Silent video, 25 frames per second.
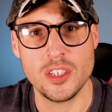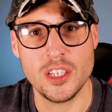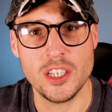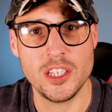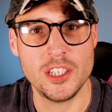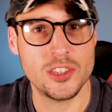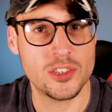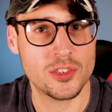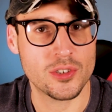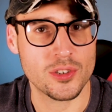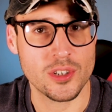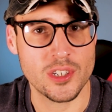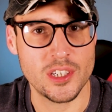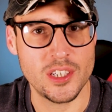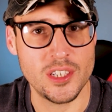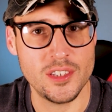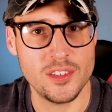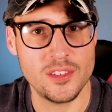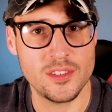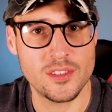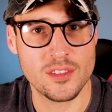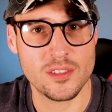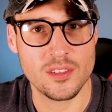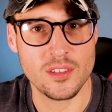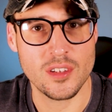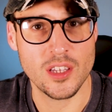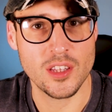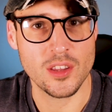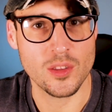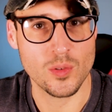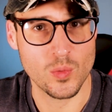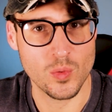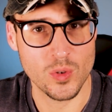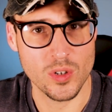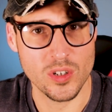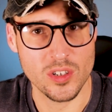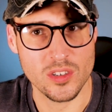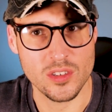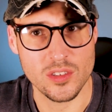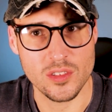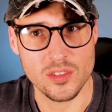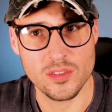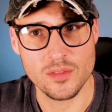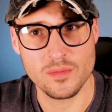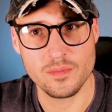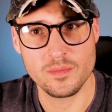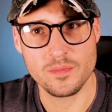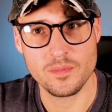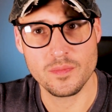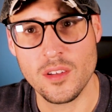injuries in the world
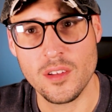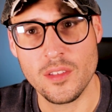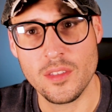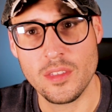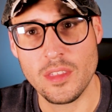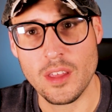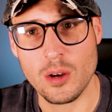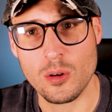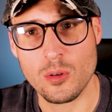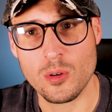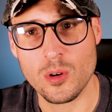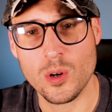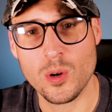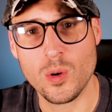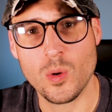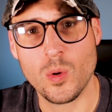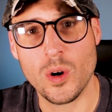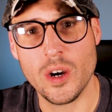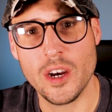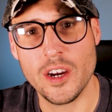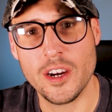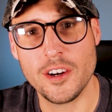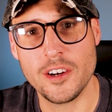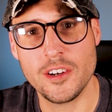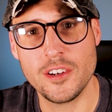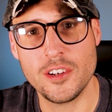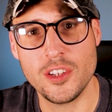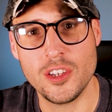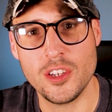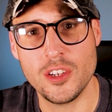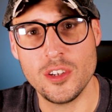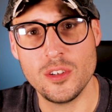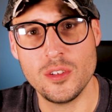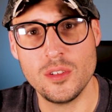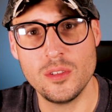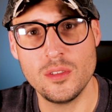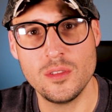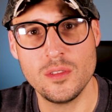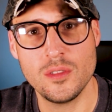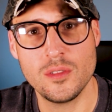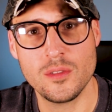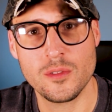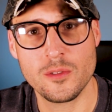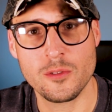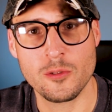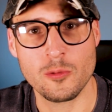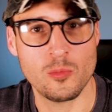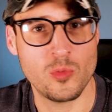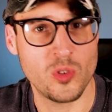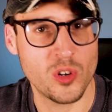that required you
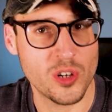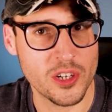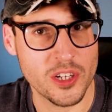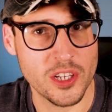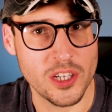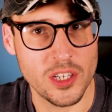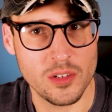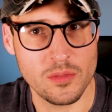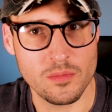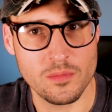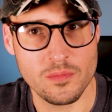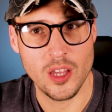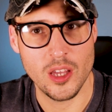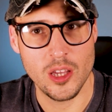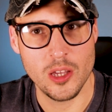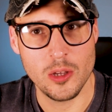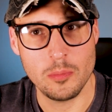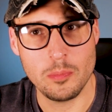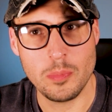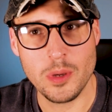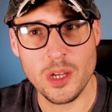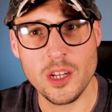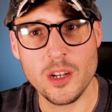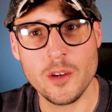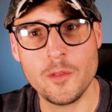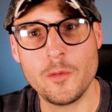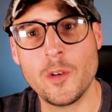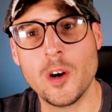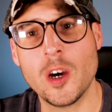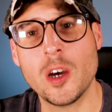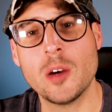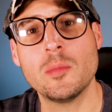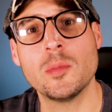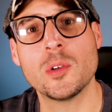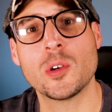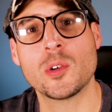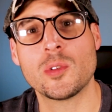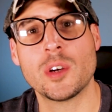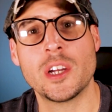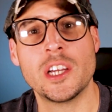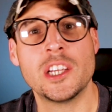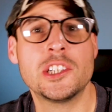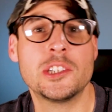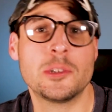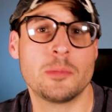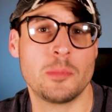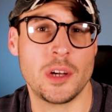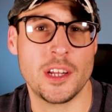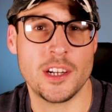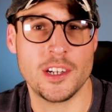from working. Being a farmer or
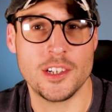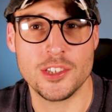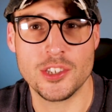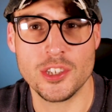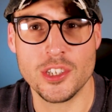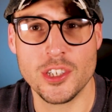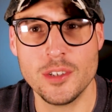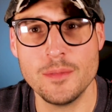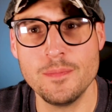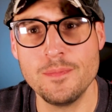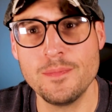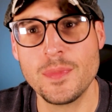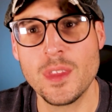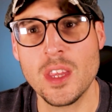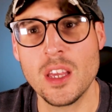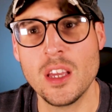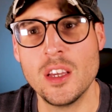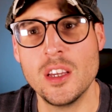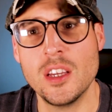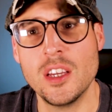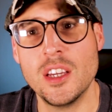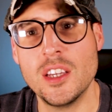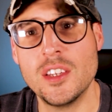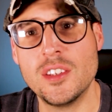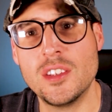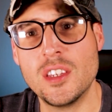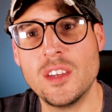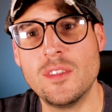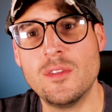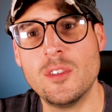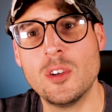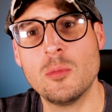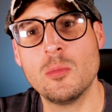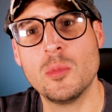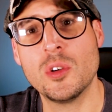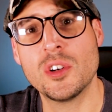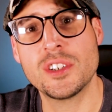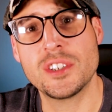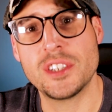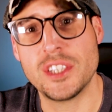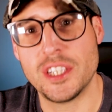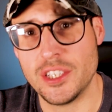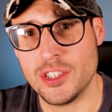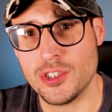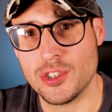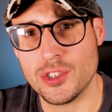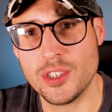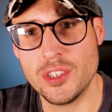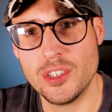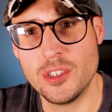ranch manager is even more
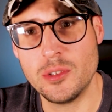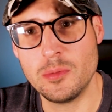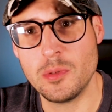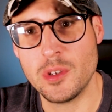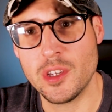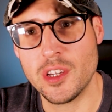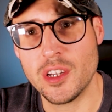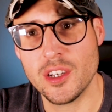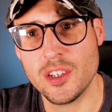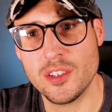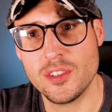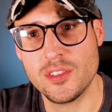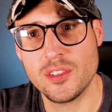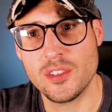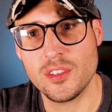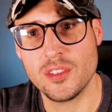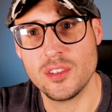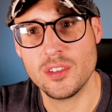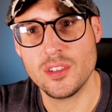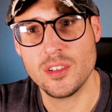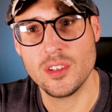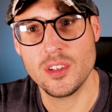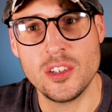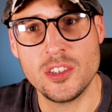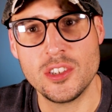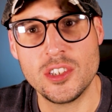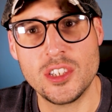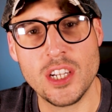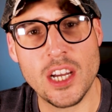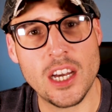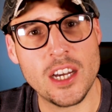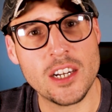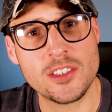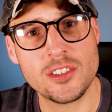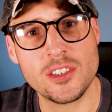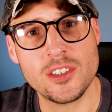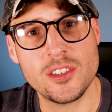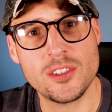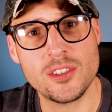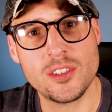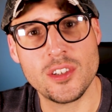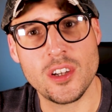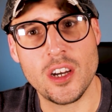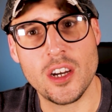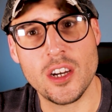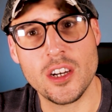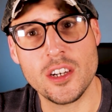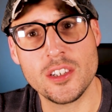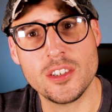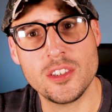dangerous because doctors
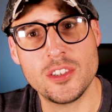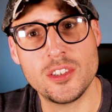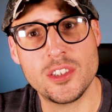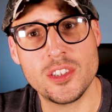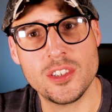aren't